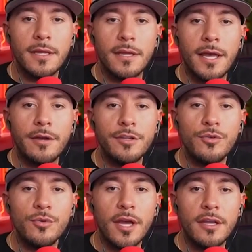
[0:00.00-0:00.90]
How do
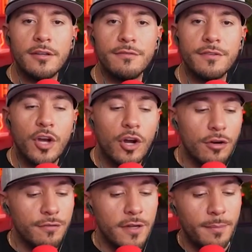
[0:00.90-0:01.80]
you kind of
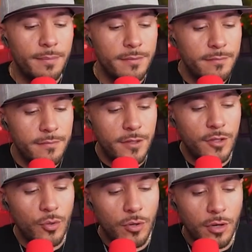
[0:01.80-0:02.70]
carve up
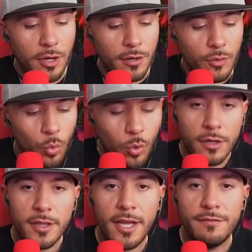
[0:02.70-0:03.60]
your
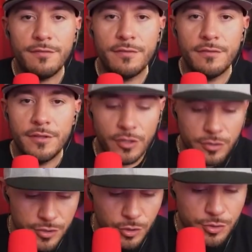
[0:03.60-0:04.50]
work life, your
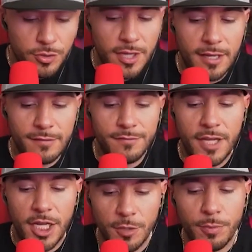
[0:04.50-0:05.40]
social life,
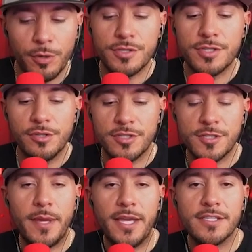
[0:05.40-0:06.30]
and your personal
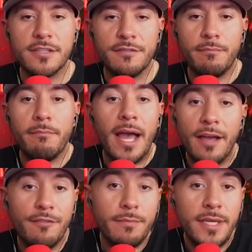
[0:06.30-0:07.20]
space of
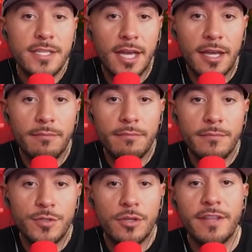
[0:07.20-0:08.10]
me time?
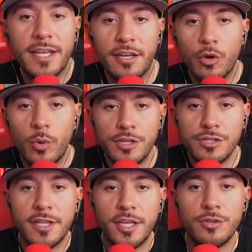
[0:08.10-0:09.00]
Do you have like an
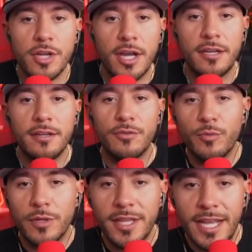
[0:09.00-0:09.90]
equation that you try and
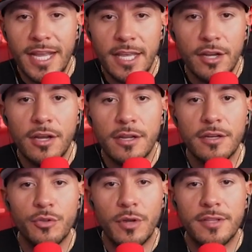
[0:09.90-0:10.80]
really like hit on
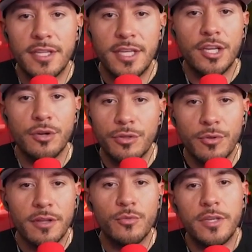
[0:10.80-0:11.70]
throughout the year or
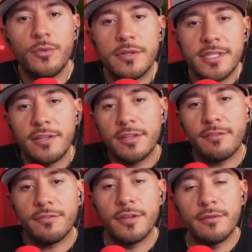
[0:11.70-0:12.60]
throughout the week? What does that look
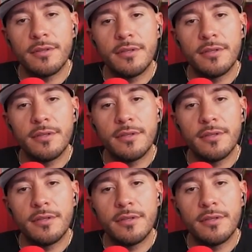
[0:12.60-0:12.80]
like for you?